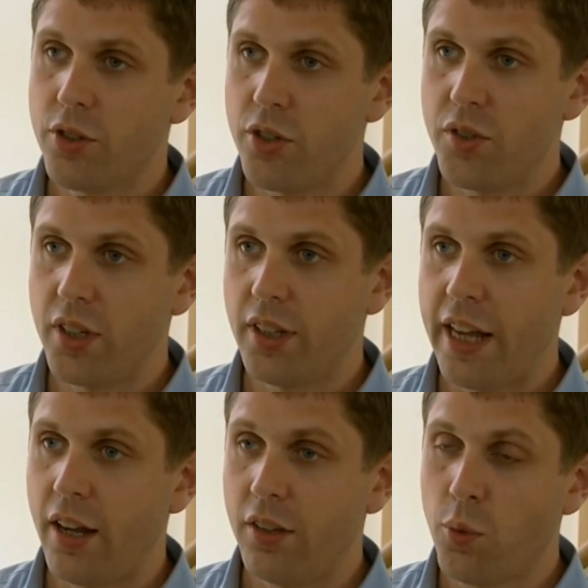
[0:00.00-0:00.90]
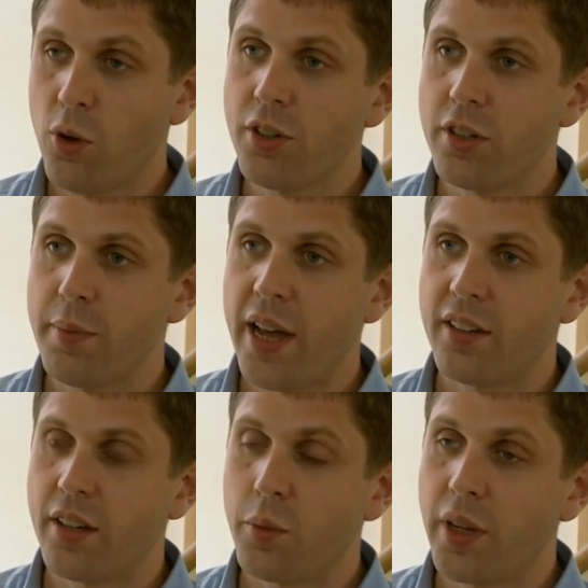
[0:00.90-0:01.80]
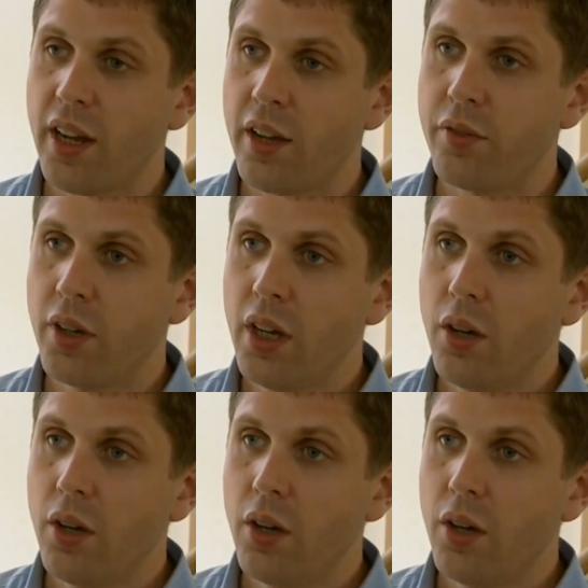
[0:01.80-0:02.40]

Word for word: reducing the, the water demand that we have,